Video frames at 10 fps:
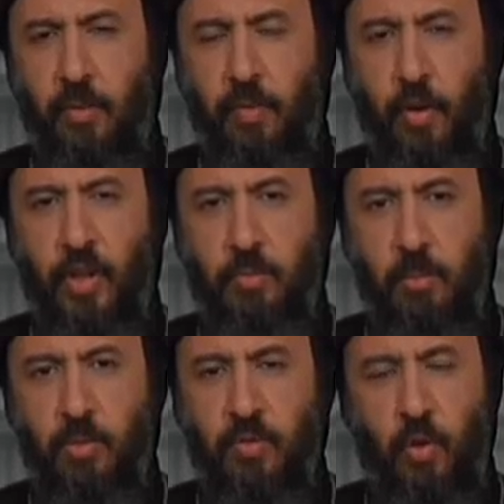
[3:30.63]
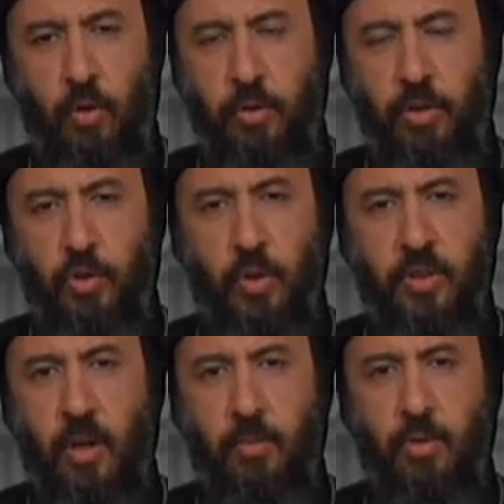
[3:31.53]
various members of Congress who had
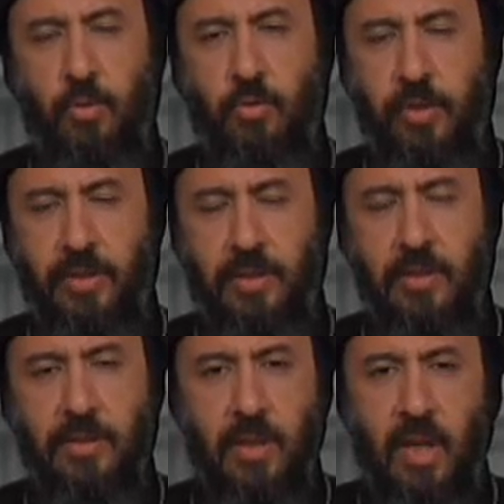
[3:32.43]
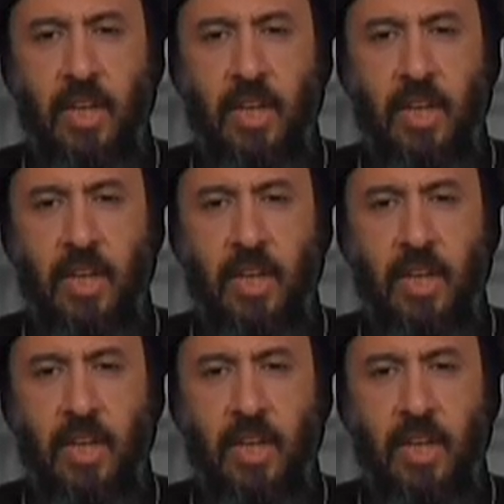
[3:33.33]
come to address us,